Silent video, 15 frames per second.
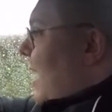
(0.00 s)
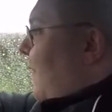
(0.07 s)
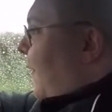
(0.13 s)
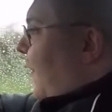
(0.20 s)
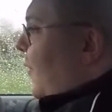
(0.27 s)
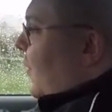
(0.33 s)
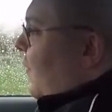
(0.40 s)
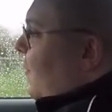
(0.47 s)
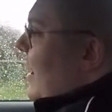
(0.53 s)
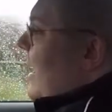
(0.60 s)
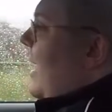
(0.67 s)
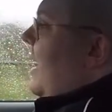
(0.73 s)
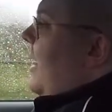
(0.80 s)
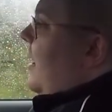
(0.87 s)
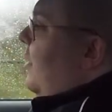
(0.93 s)
in front of me
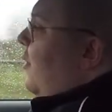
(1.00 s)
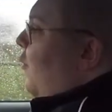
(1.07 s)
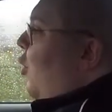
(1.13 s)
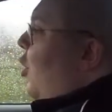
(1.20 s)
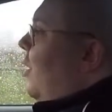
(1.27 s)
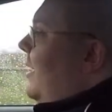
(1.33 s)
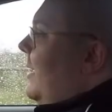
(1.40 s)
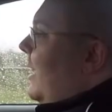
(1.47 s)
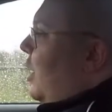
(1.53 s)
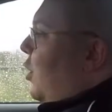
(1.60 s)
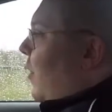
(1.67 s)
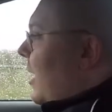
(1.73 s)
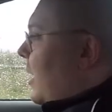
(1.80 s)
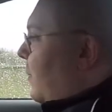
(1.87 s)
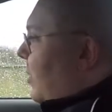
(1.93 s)
here, the road is
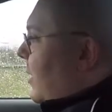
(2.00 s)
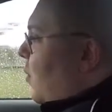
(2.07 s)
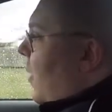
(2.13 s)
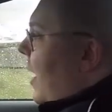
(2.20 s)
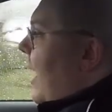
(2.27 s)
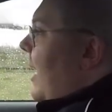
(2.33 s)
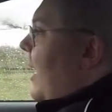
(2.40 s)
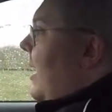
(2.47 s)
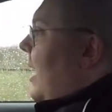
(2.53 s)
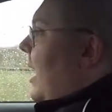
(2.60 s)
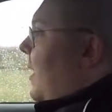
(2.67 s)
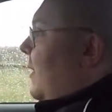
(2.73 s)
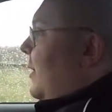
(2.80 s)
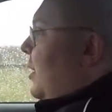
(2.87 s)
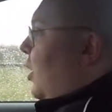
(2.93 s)
incredibly wet.
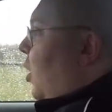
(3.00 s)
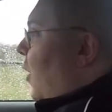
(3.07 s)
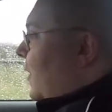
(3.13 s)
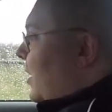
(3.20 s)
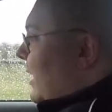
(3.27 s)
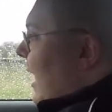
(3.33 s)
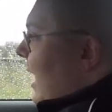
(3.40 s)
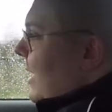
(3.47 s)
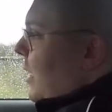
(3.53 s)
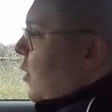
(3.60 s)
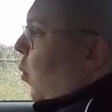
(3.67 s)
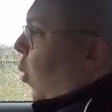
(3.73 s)
There's a lot of standing